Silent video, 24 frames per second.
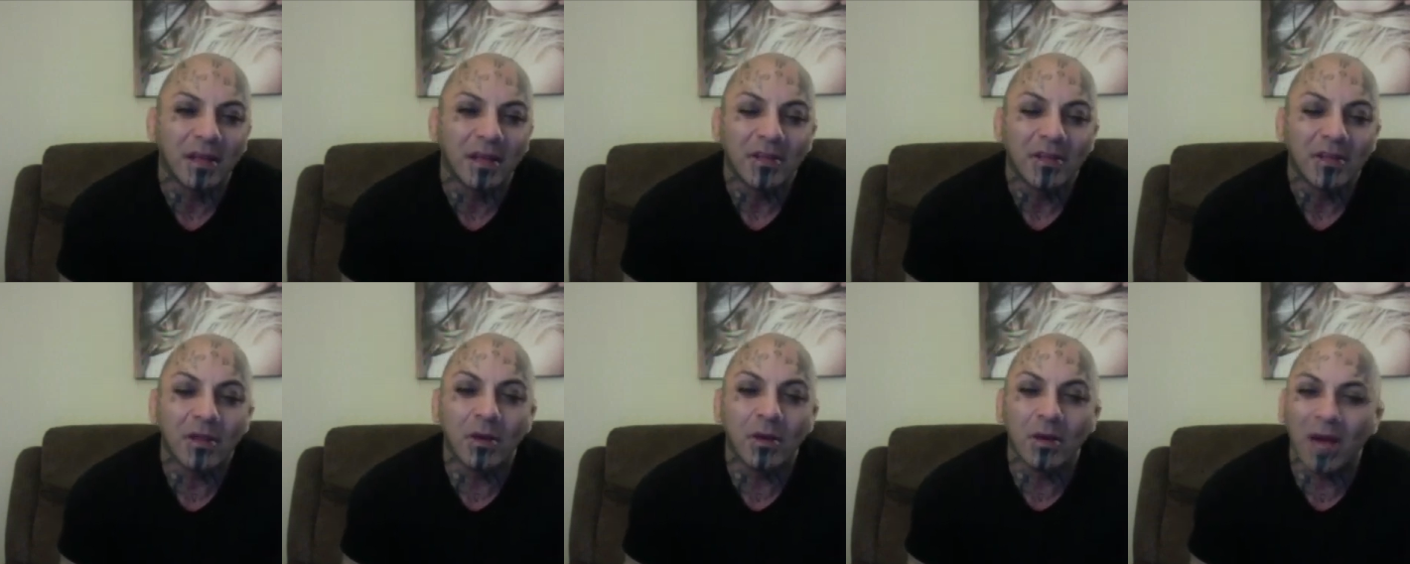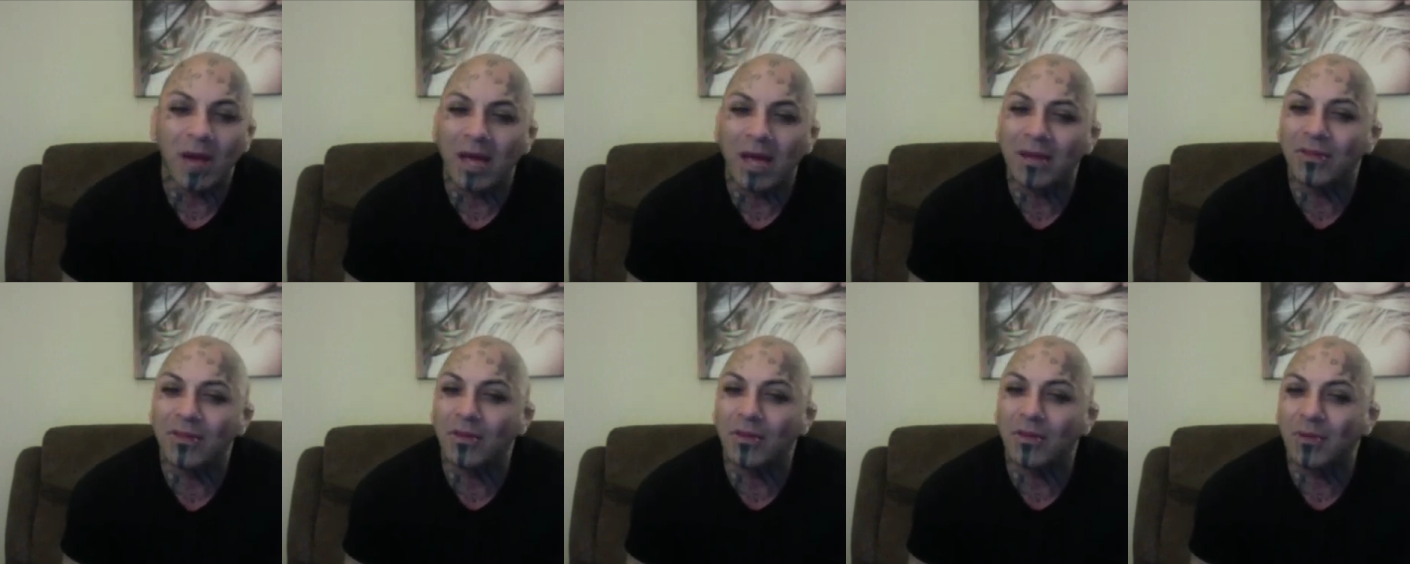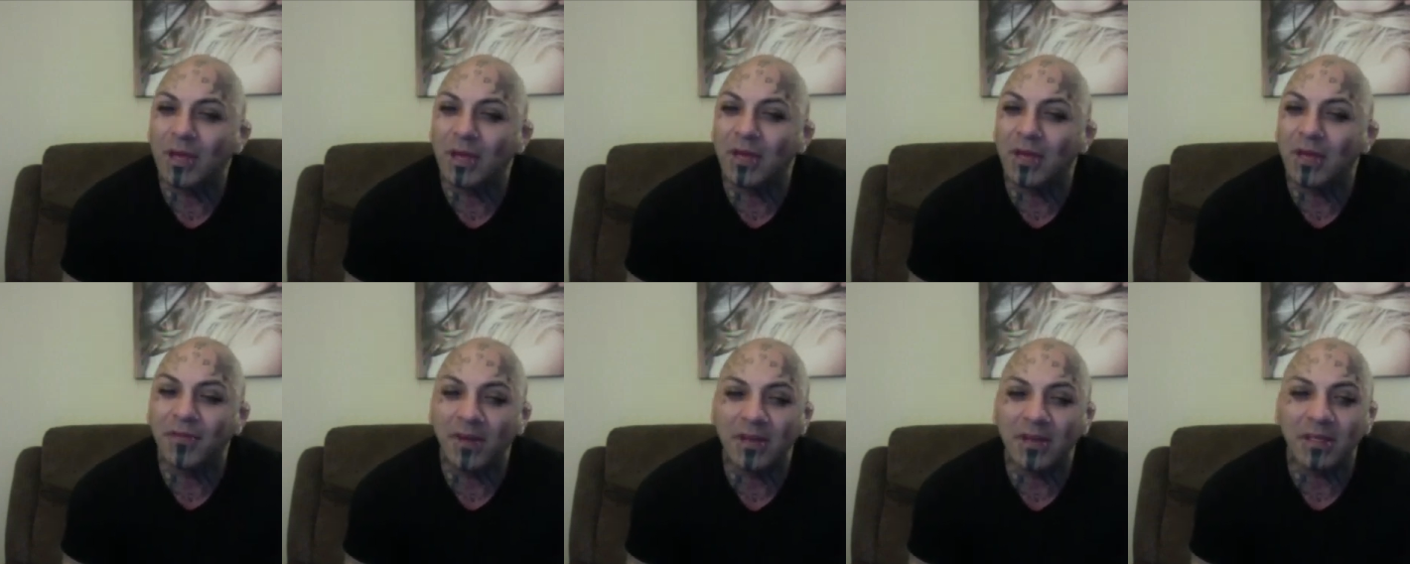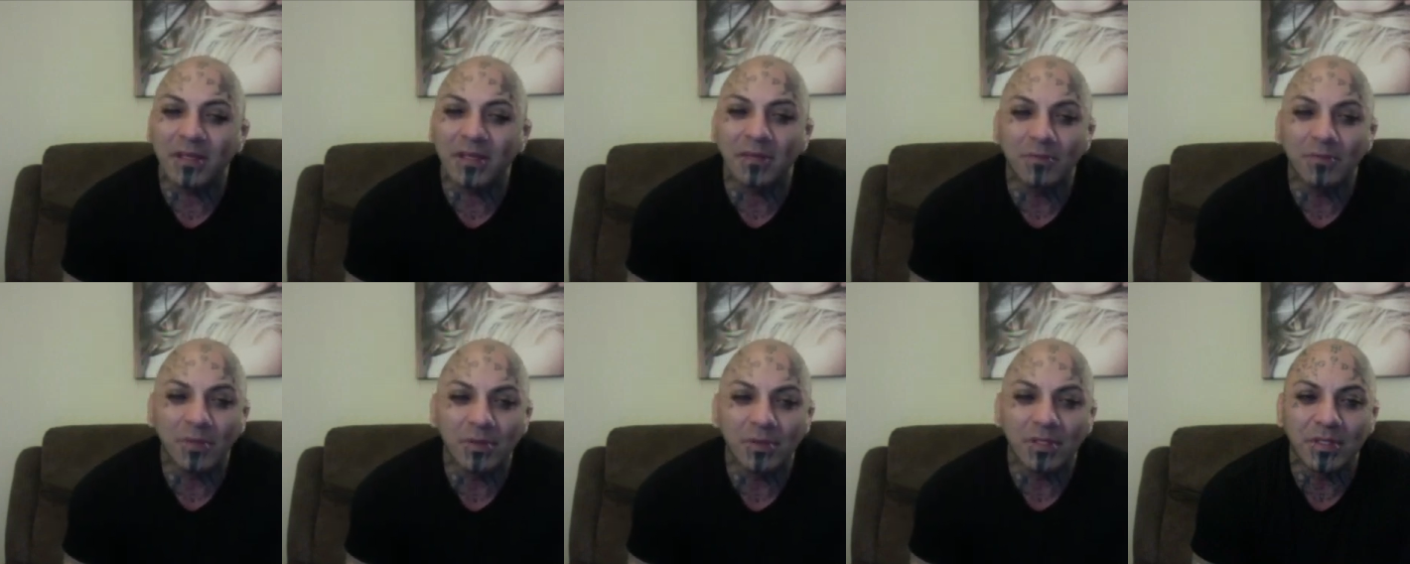You got it the way a
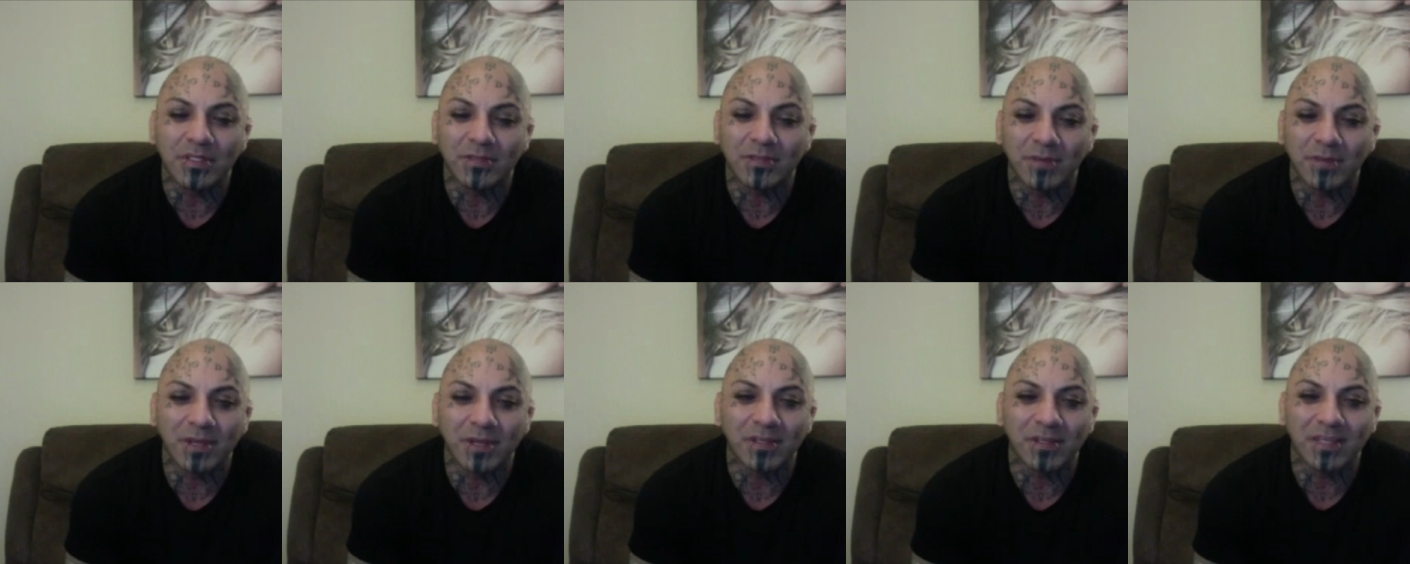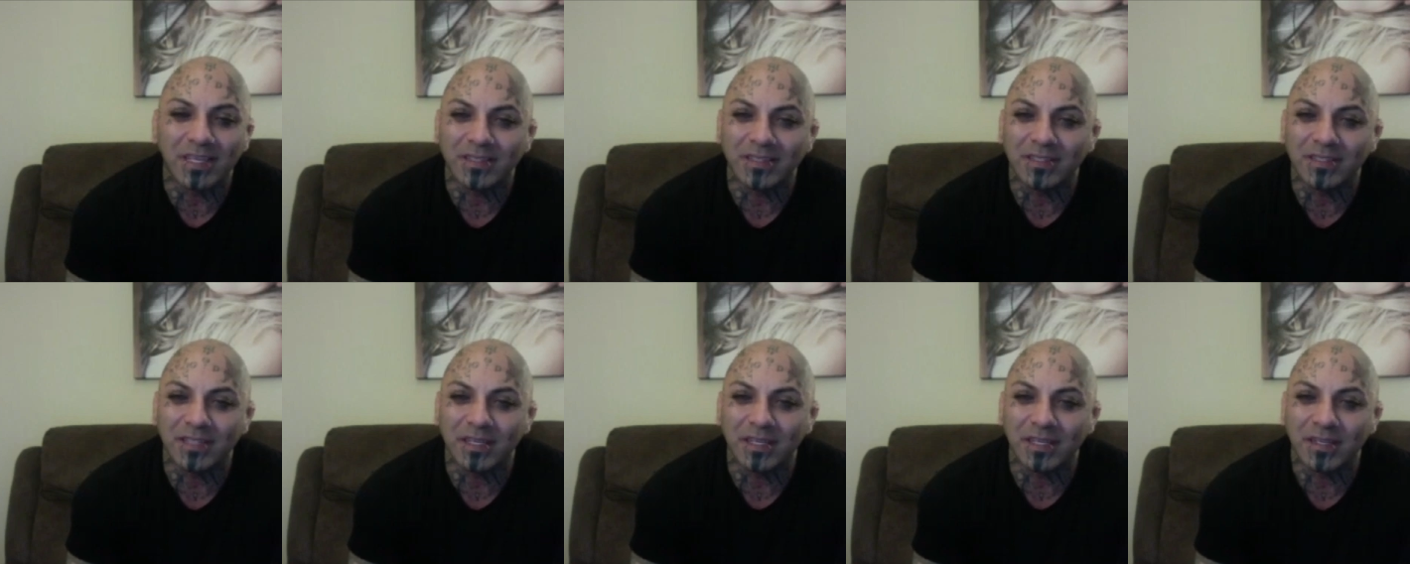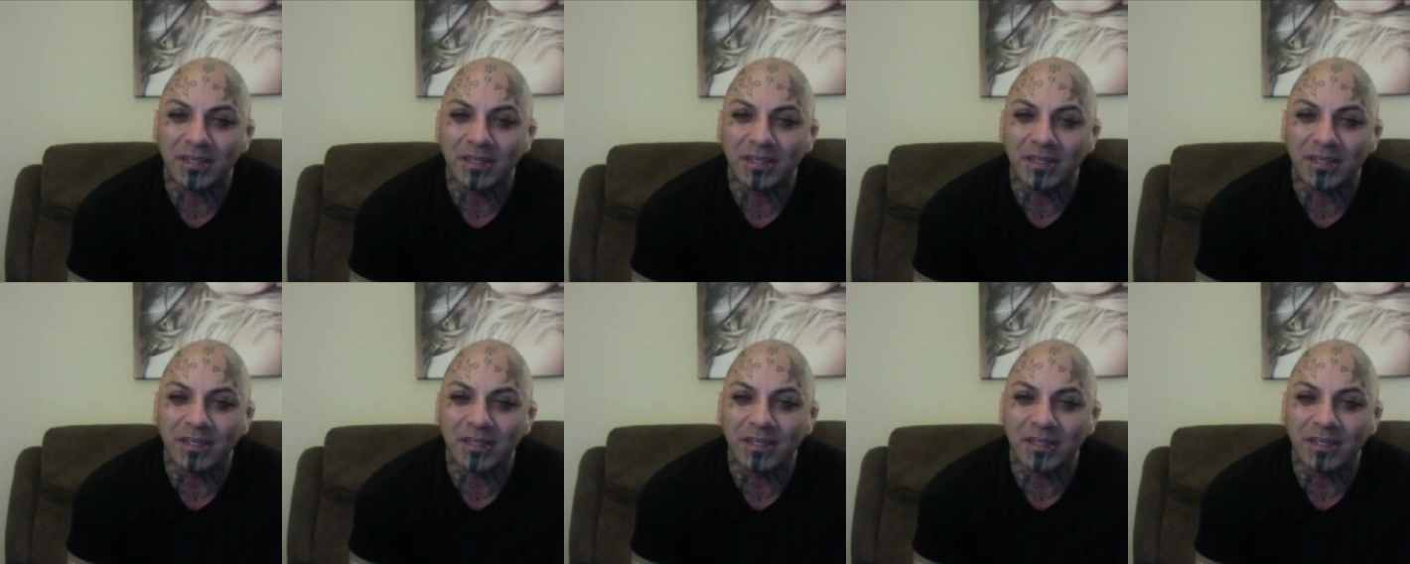fucking Buddhist monk gets it.